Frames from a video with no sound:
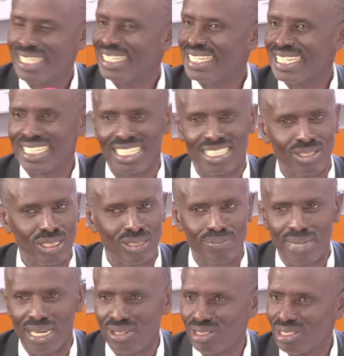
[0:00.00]
They cannot
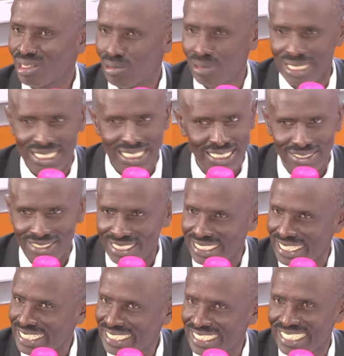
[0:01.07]
mount quality
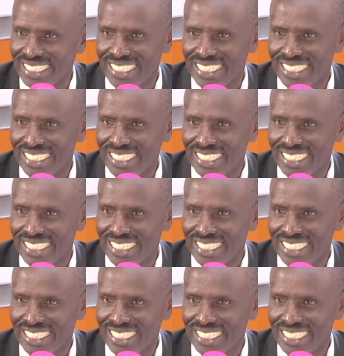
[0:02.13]
research.